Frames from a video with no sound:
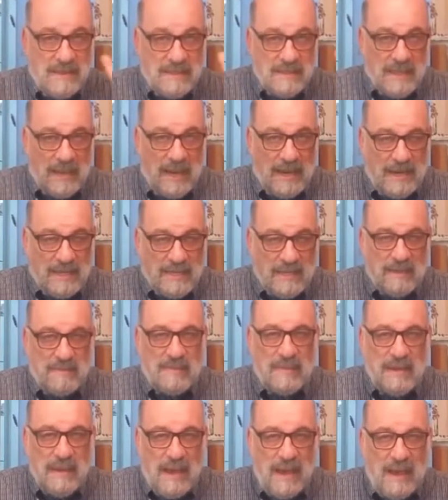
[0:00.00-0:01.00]

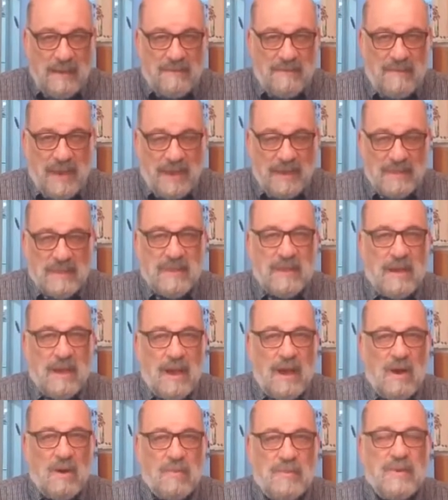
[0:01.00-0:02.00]
Zionism, have faith,
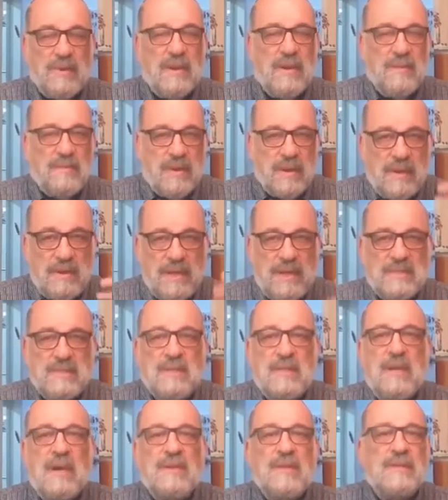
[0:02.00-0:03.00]
hope. But you need
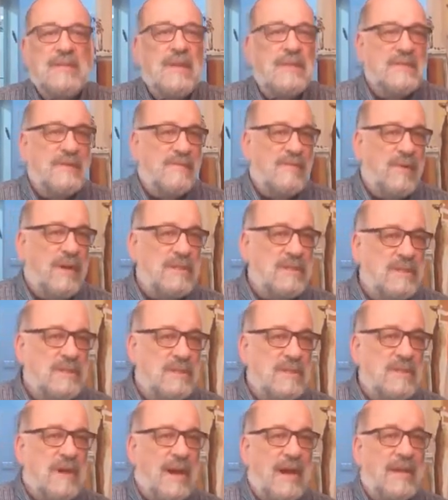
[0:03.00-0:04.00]
to know there's lots of
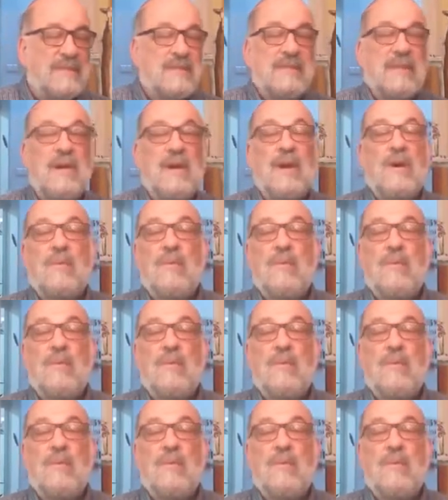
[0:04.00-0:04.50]
questions to ask.